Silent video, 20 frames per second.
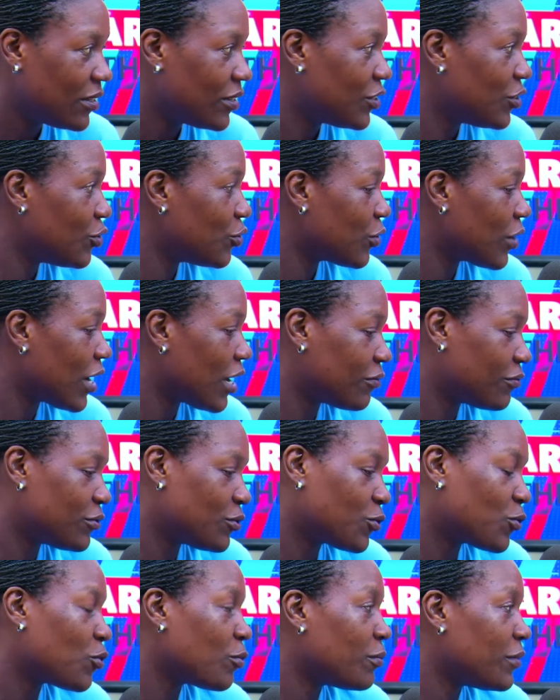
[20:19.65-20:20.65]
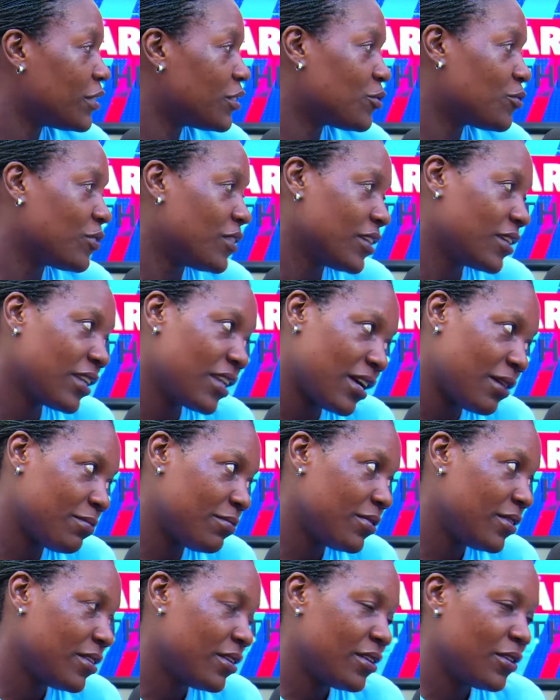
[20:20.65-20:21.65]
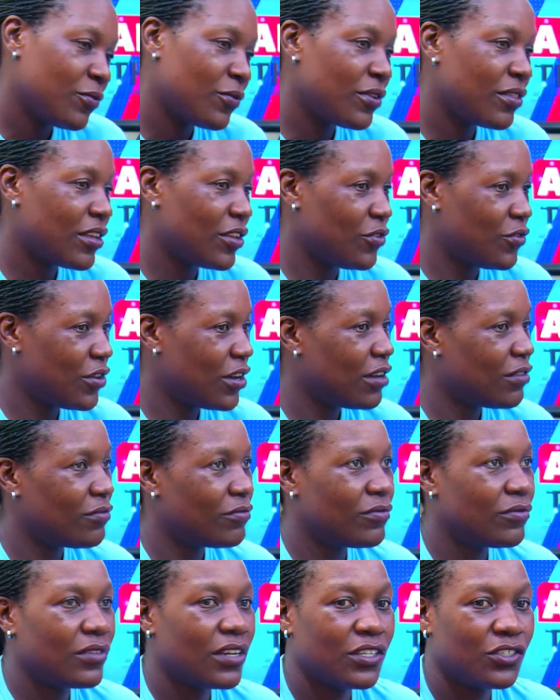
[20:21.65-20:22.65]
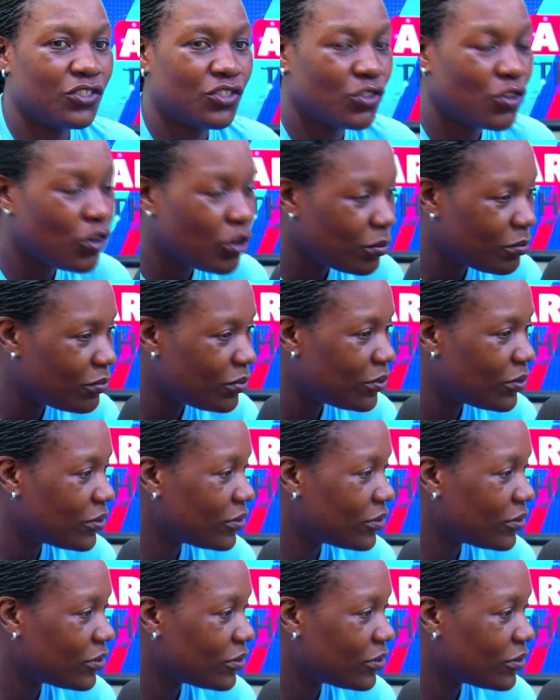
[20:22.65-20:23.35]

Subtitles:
You have to commit to the club, whether you have a job